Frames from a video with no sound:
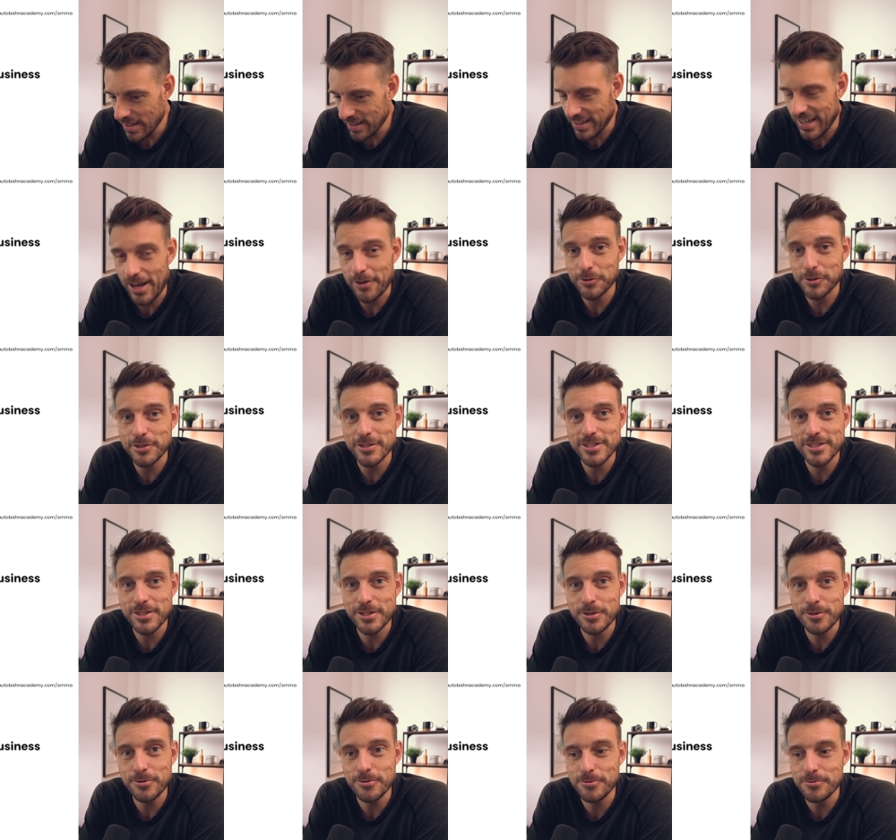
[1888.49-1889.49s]
accountants
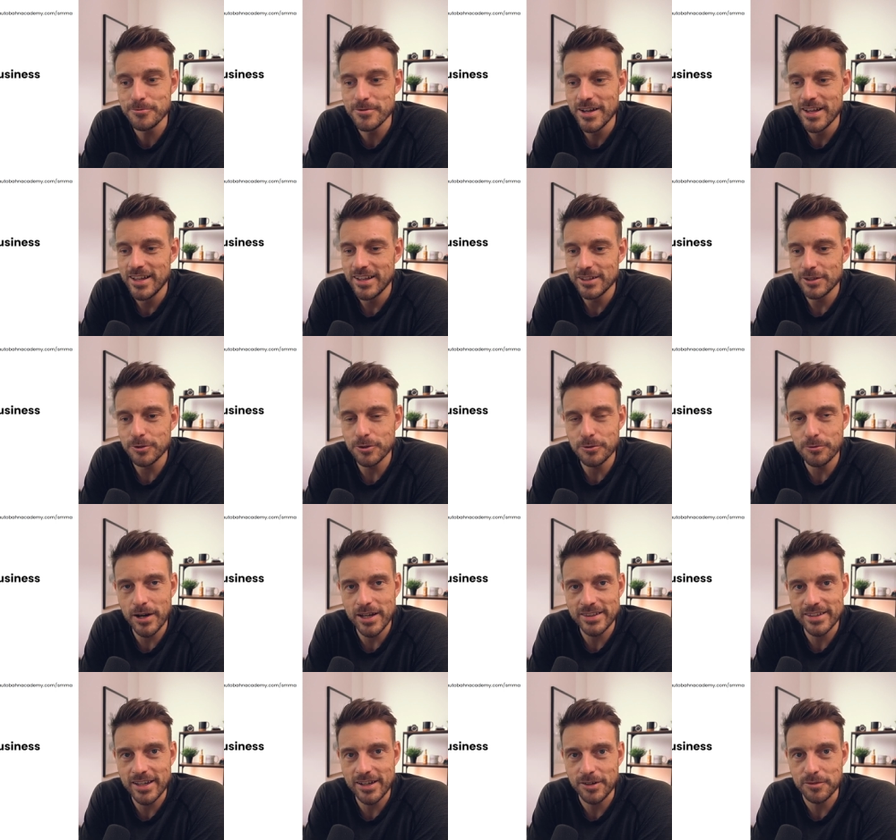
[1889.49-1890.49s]
to do the
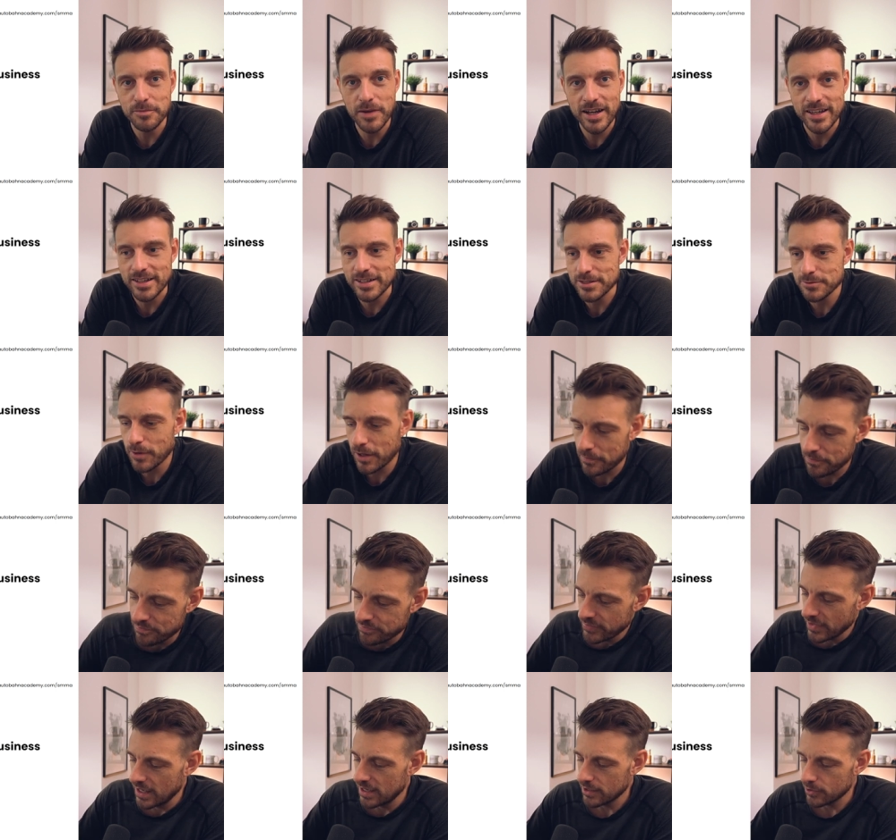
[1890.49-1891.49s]
right thing on my end as well.
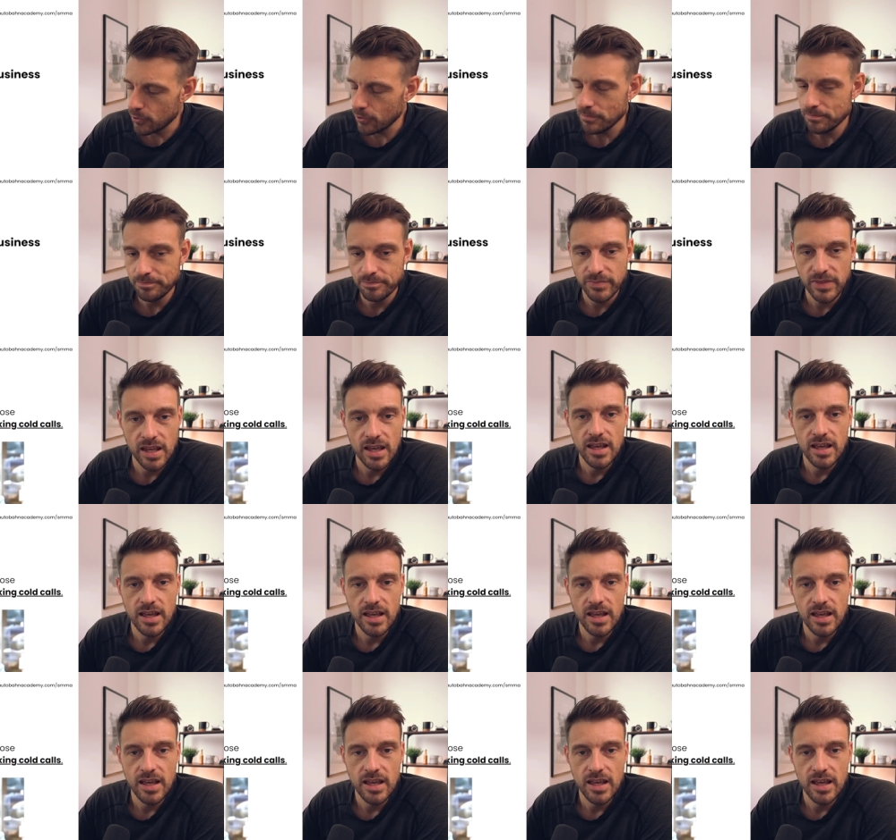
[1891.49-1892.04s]
Cool.